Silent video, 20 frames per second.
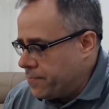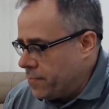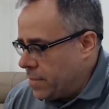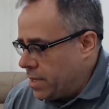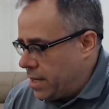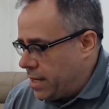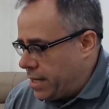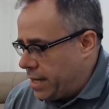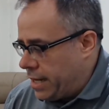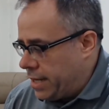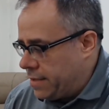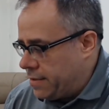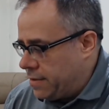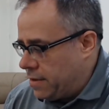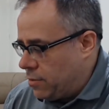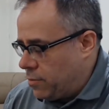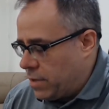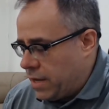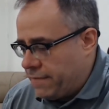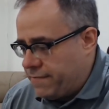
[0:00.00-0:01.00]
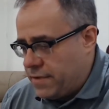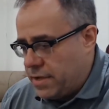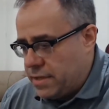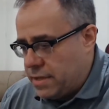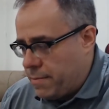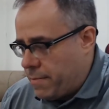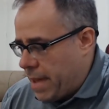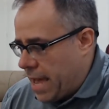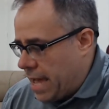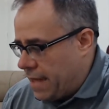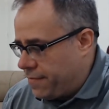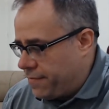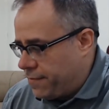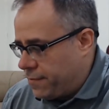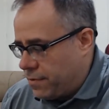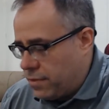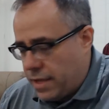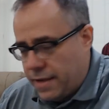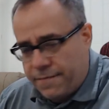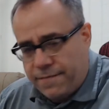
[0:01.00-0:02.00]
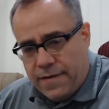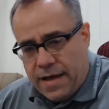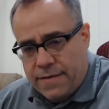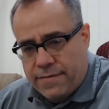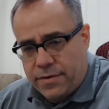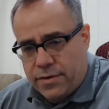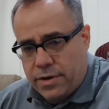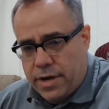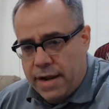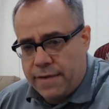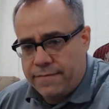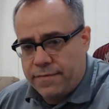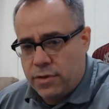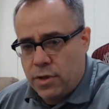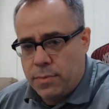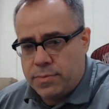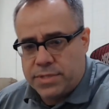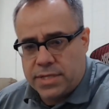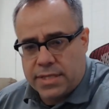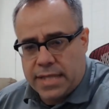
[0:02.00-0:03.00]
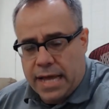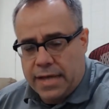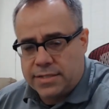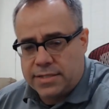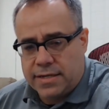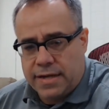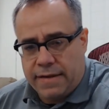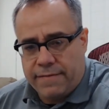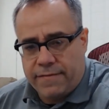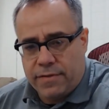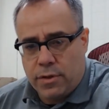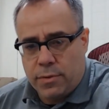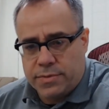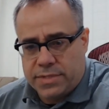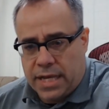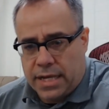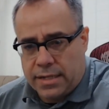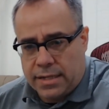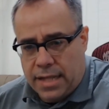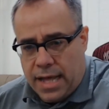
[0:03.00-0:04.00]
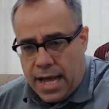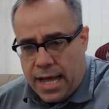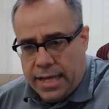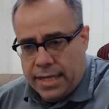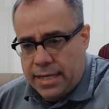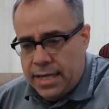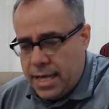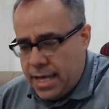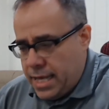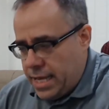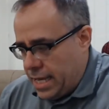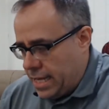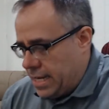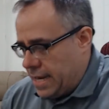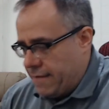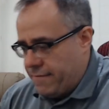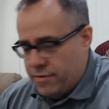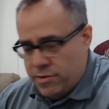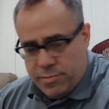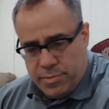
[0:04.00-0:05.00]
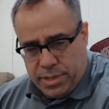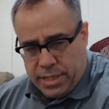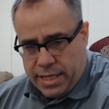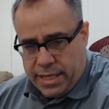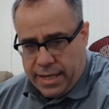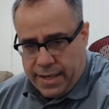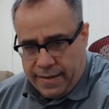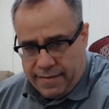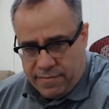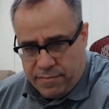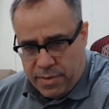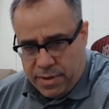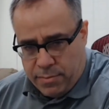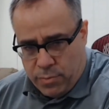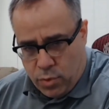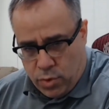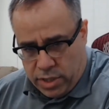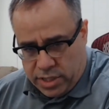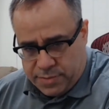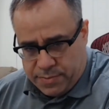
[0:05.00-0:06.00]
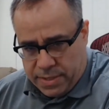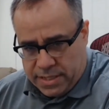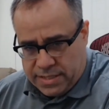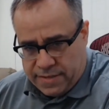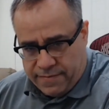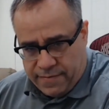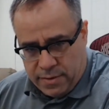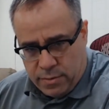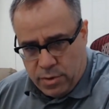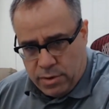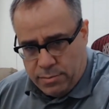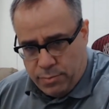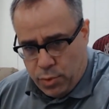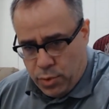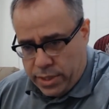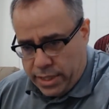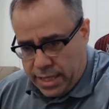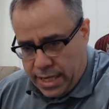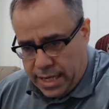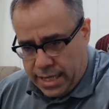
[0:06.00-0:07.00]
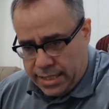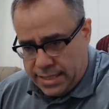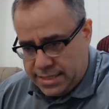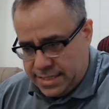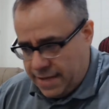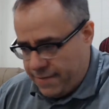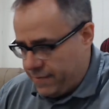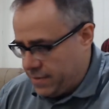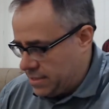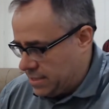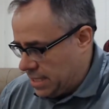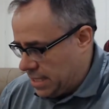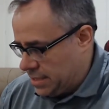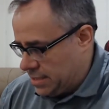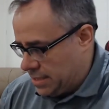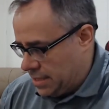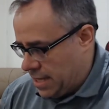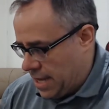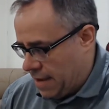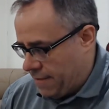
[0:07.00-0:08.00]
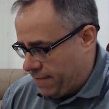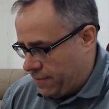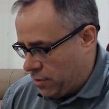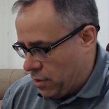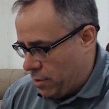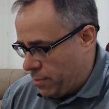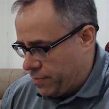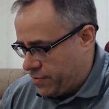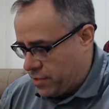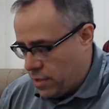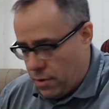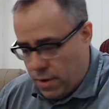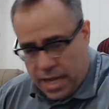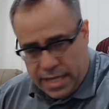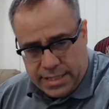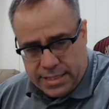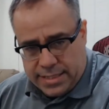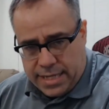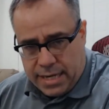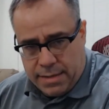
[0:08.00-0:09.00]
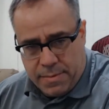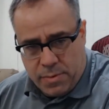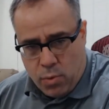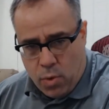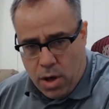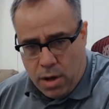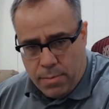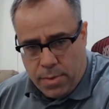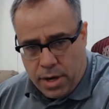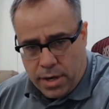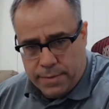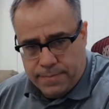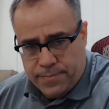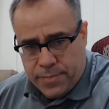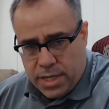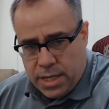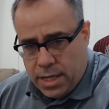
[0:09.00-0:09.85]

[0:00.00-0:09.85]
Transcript: And when I've done the math for like 500 envelopes, 1,000 envelopes online, inevitably it's been more expensive than 1.97 cents an envelope. So I just get them at Walmart.